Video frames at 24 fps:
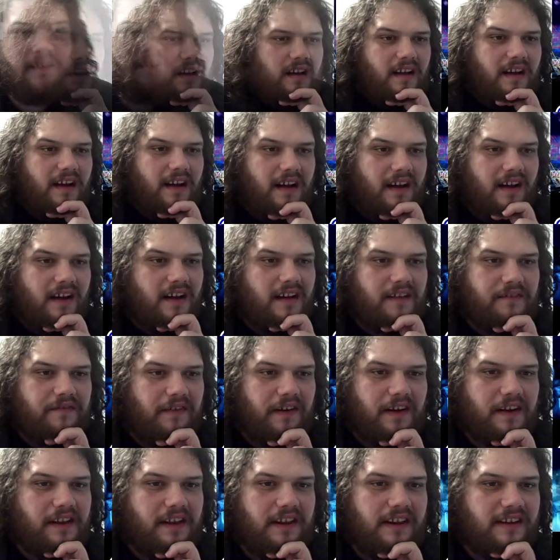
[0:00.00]

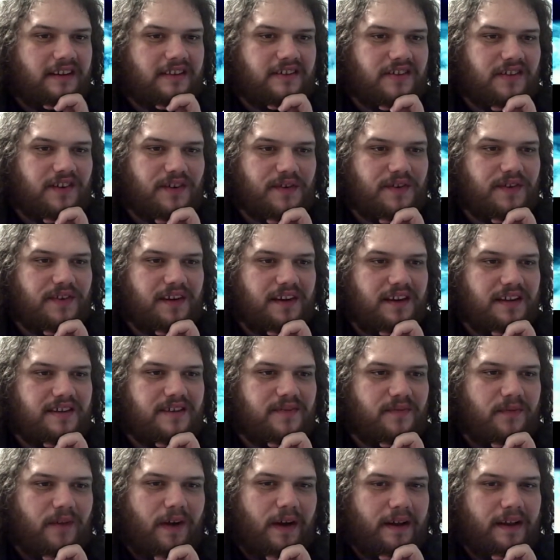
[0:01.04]
Fucking,
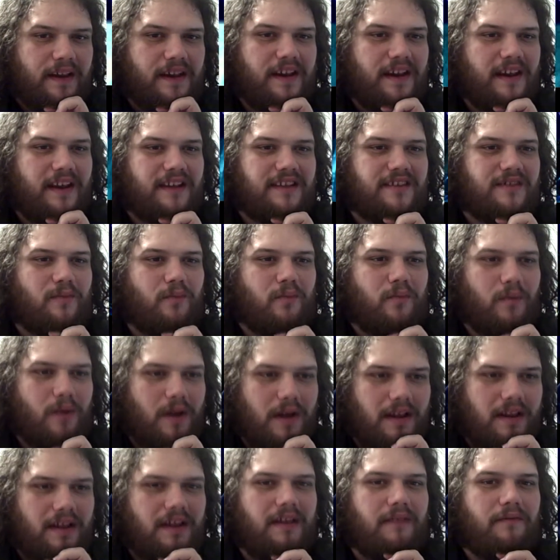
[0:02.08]
it's
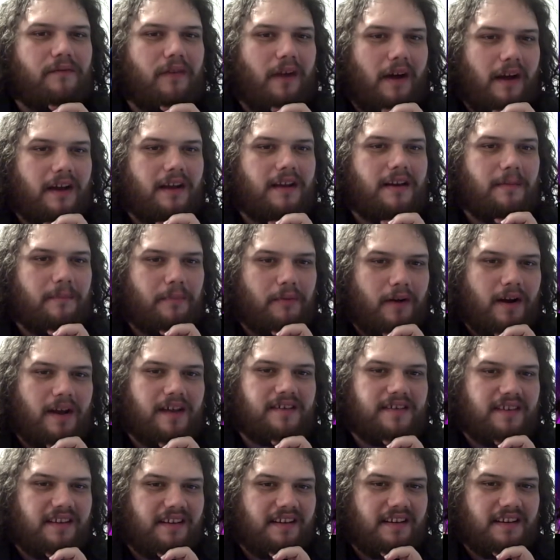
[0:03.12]
really fucking
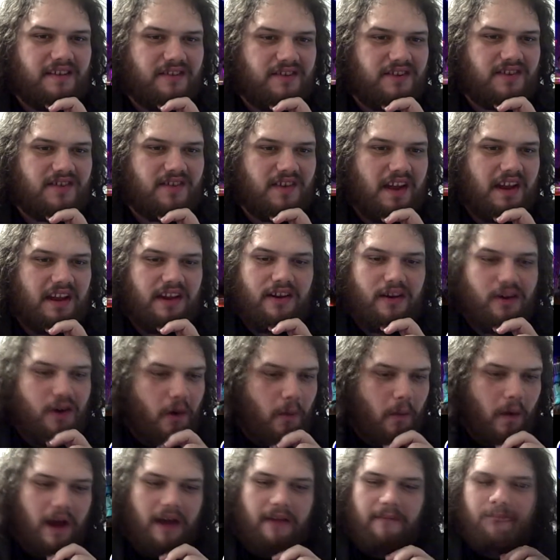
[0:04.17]
depressing, because it's like, you know
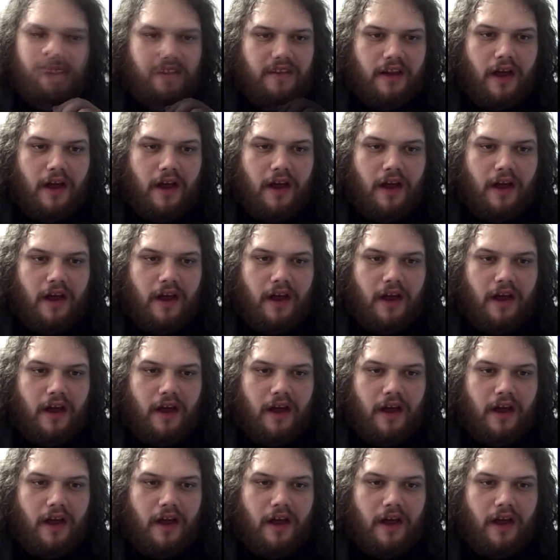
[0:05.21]
what?